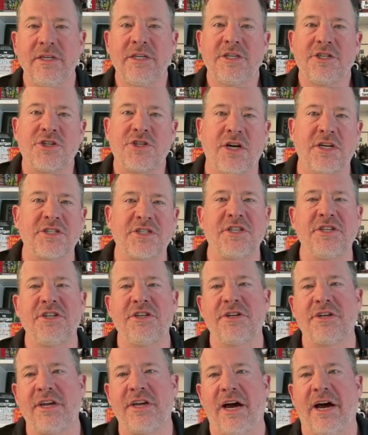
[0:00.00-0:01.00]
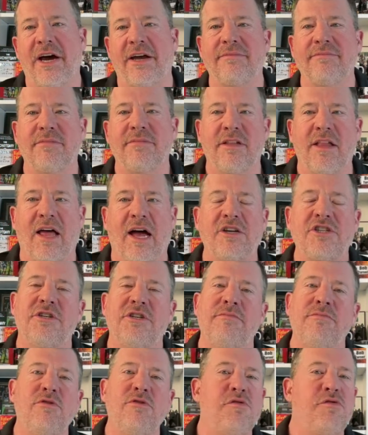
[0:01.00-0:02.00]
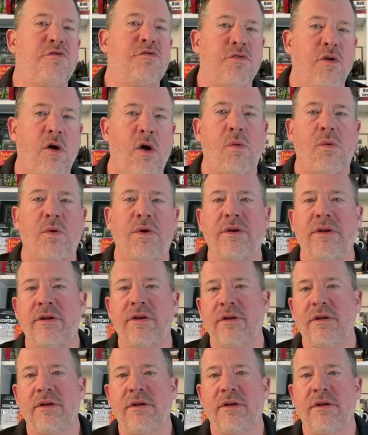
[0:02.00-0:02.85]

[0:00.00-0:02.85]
Trust in your gut allows you to move forward